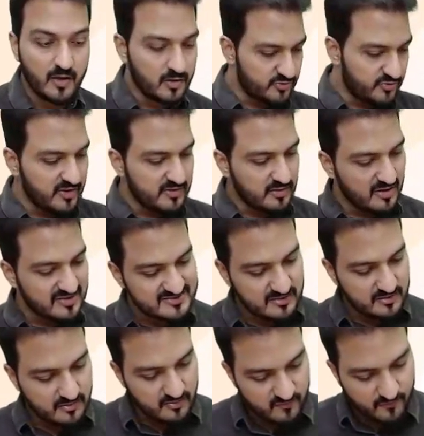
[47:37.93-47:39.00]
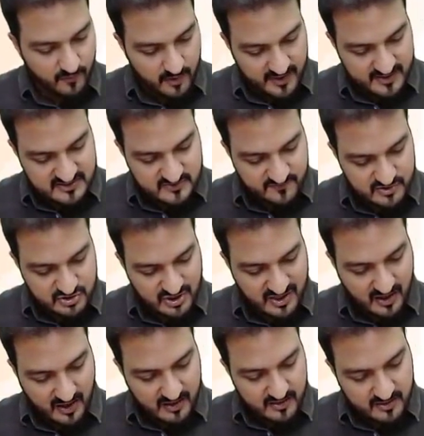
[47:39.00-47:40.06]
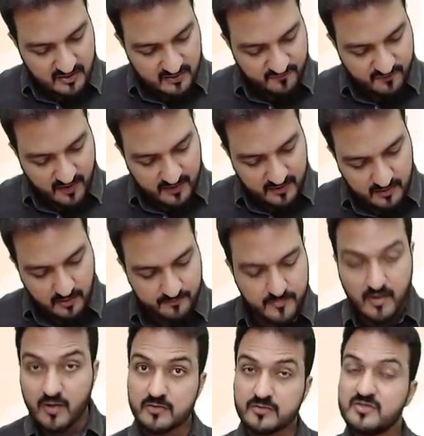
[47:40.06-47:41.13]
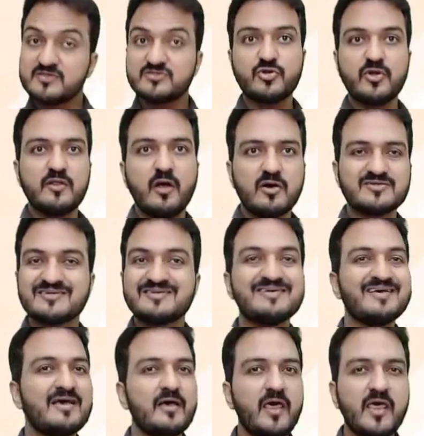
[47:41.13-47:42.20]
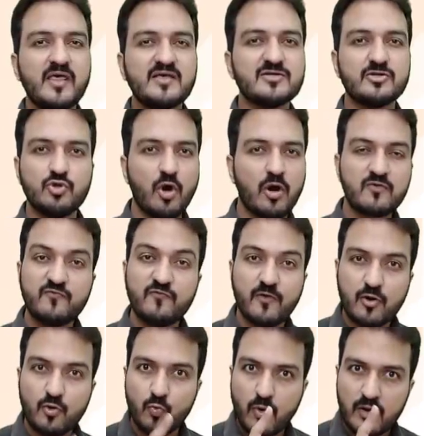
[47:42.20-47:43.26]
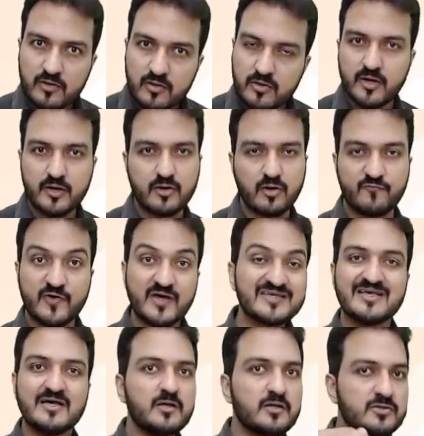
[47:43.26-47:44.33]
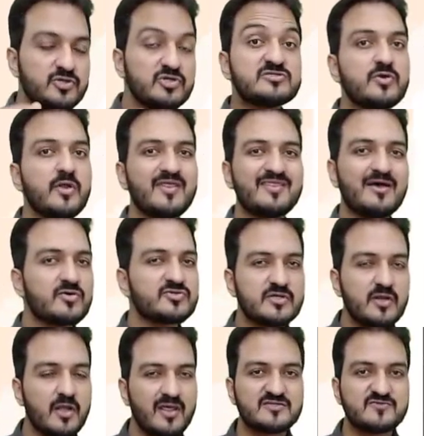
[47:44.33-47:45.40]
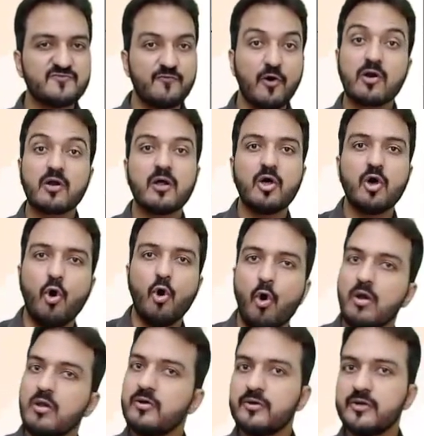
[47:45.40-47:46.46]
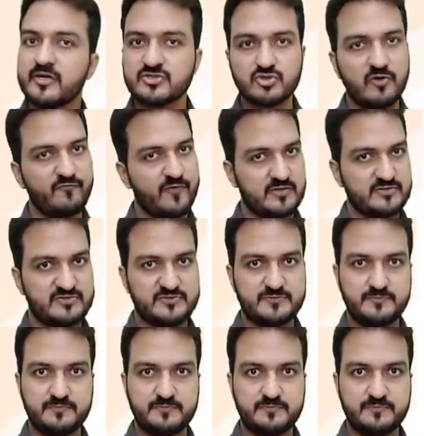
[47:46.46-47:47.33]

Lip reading: 3,000 for X which I identified here. This 3,000 is not for 1 unit of X. This 3,000 is for all units of X.